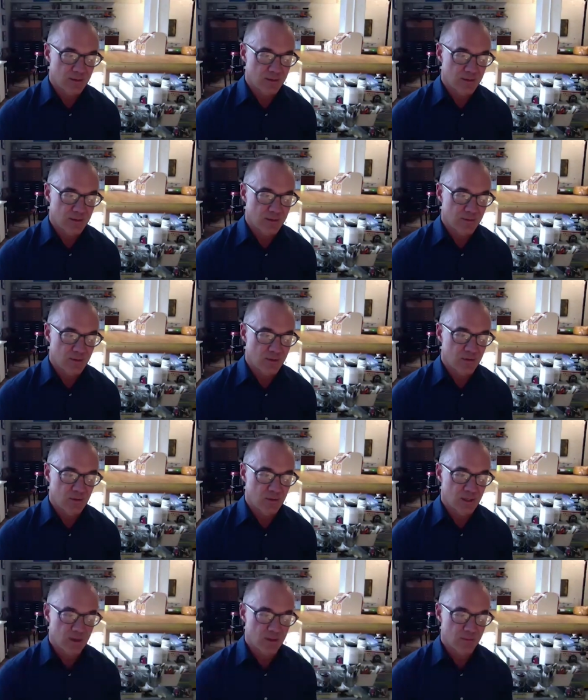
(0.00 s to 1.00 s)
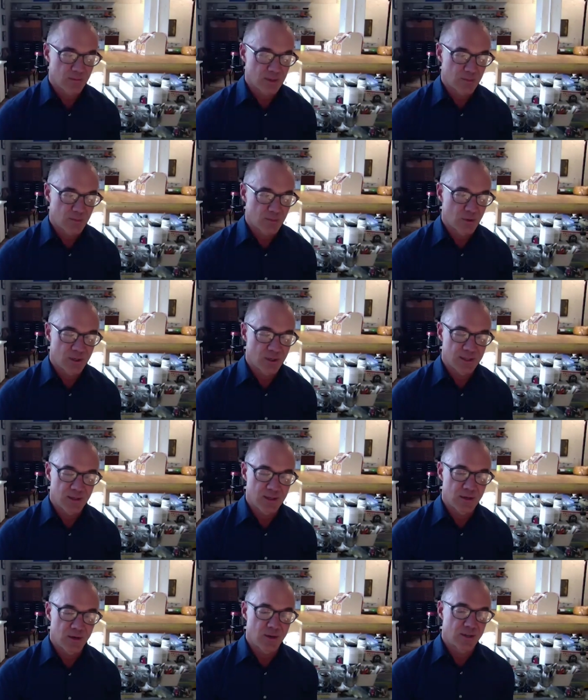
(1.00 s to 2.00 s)
uh, recently, I, broke,
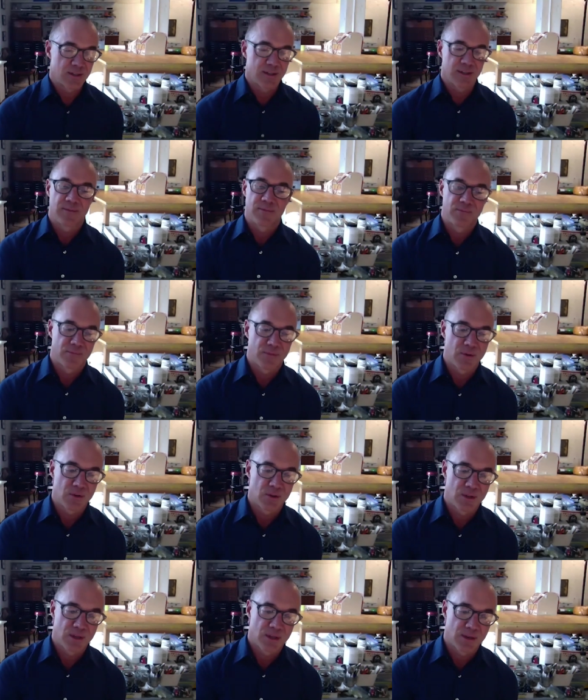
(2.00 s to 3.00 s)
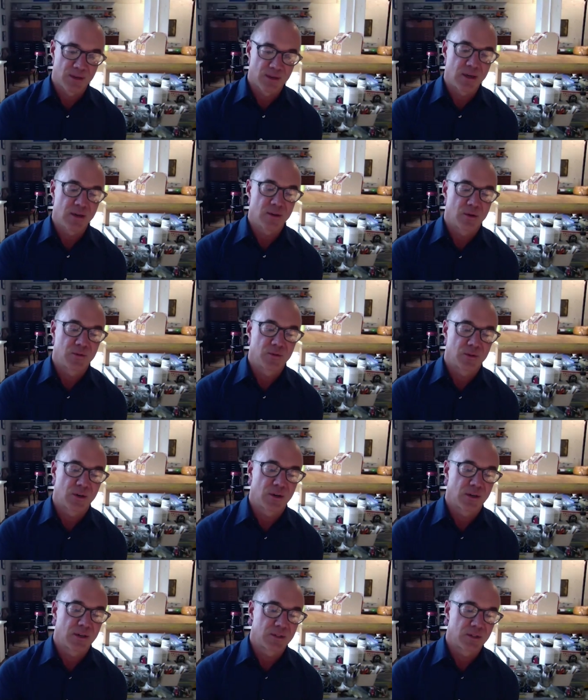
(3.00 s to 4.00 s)
didn't know there's n- none of those
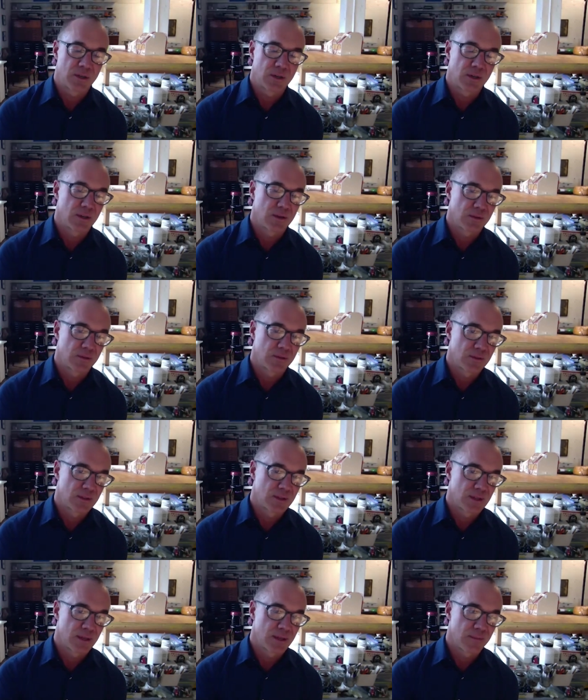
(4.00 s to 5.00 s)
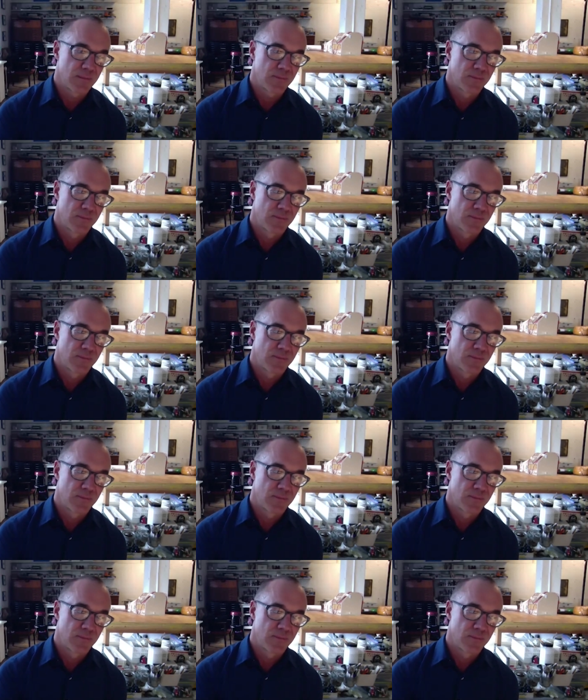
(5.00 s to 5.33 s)
are interiors. Um,